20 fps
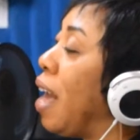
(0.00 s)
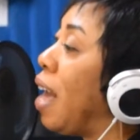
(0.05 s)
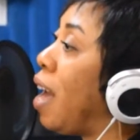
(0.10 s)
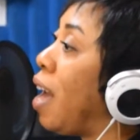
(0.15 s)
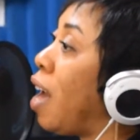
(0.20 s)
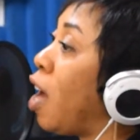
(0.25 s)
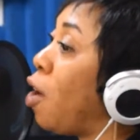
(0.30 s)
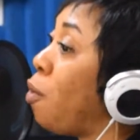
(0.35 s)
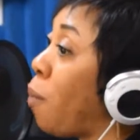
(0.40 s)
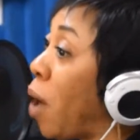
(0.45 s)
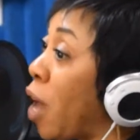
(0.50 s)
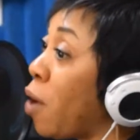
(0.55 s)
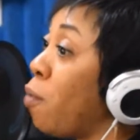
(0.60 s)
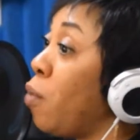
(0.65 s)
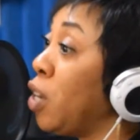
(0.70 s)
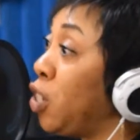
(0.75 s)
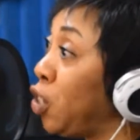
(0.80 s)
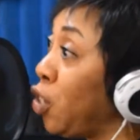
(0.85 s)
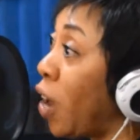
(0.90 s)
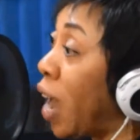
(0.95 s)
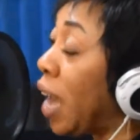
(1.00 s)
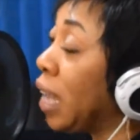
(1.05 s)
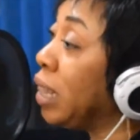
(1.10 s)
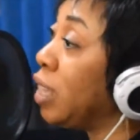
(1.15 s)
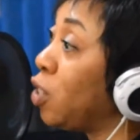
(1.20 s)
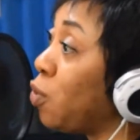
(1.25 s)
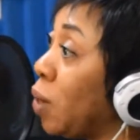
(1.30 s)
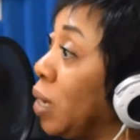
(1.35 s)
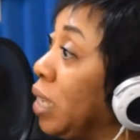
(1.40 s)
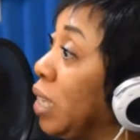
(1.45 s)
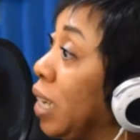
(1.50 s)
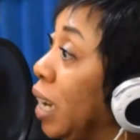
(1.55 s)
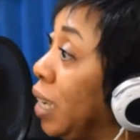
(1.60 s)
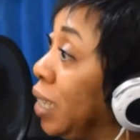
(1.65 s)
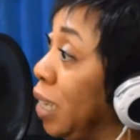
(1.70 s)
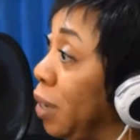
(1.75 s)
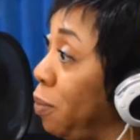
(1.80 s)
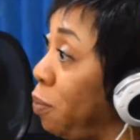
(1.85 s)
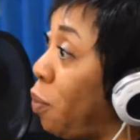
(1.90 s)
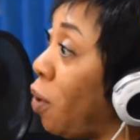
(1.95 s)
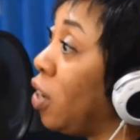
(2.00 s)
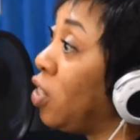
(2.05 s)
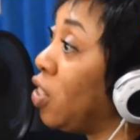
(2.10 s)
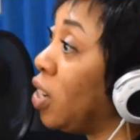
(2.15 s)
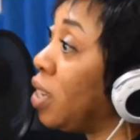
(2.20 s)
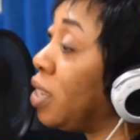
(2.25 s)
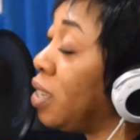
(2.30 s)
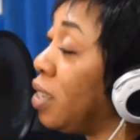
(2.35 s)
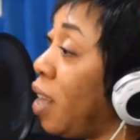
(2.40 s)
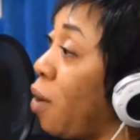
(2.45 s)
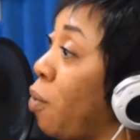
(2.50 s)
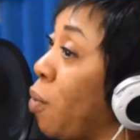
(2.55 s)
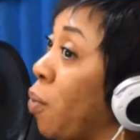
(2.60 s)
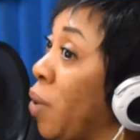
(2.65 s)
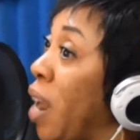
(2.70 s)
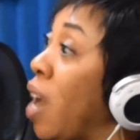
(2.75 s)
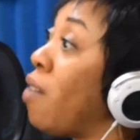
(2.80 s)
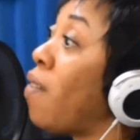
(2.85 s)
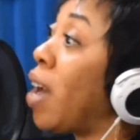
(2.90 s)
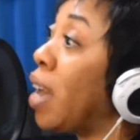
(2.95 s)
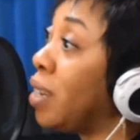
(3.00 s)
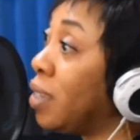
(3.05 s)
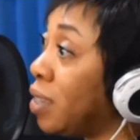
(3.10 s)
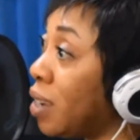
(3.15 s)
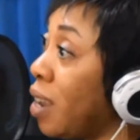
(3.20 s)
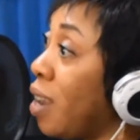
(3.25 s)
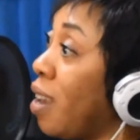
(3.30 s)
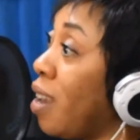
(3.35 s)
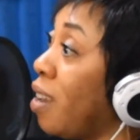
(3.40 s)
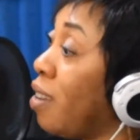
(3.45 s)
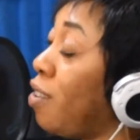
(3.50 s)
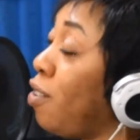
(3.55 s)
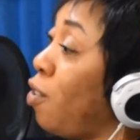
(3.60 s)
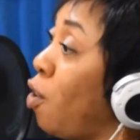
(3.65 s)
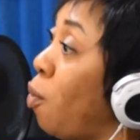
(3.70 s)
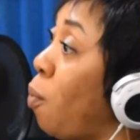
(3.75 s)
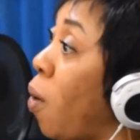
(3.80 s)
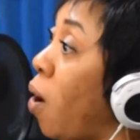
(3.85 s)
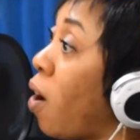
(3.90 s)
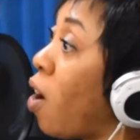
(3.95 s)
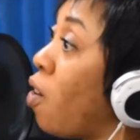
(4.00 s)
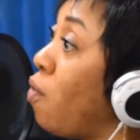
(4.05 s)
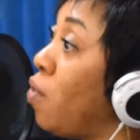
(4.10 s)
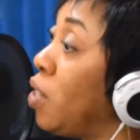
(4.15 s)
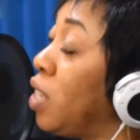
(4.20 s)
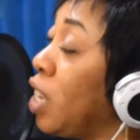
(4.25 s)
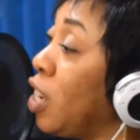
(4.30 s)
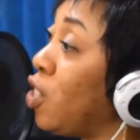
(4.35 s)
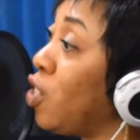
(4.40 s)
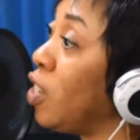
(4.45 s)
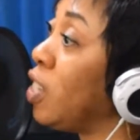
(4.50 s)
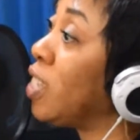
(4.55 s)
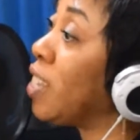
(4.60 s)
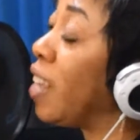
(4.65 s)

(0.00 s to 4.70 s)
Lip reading: I wish you had the 2019 budget, then we would have had, you know, more conversations